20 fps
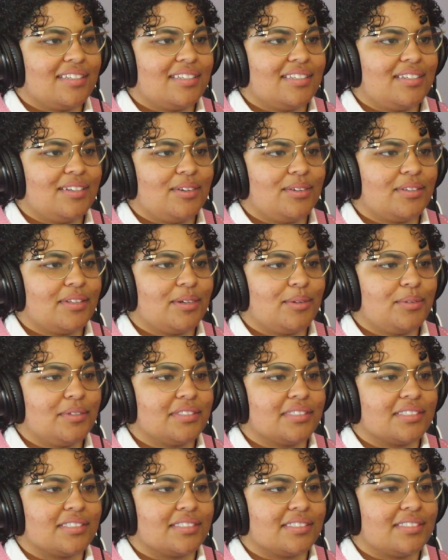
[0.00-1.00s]
No, that
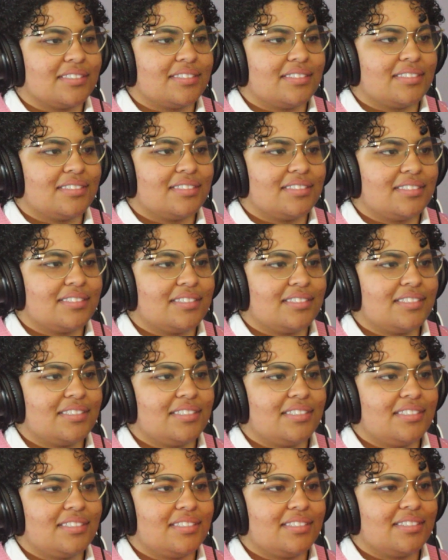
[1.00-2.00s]
wasn't.
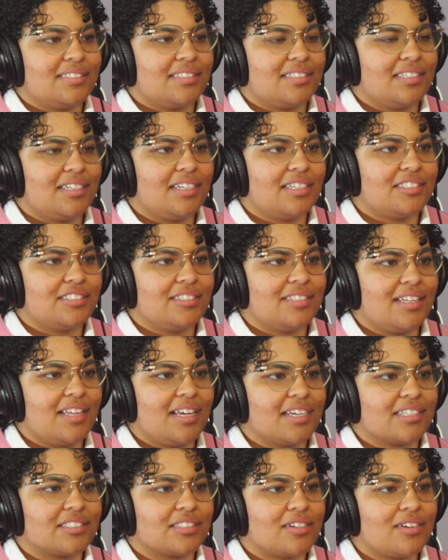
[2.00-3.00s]
Yeah,
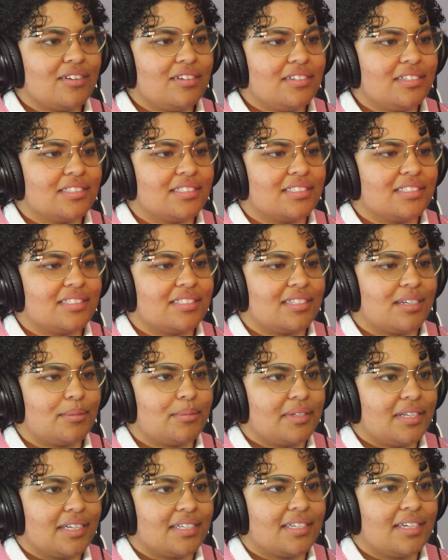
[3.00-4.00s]
chillax, girl. I
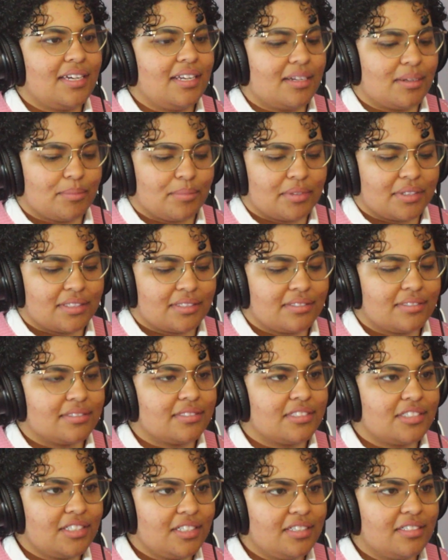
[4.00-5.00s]
mean, I get it, but
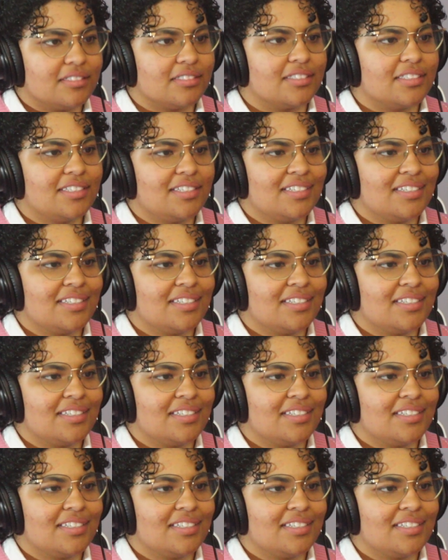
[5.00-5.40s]
chill.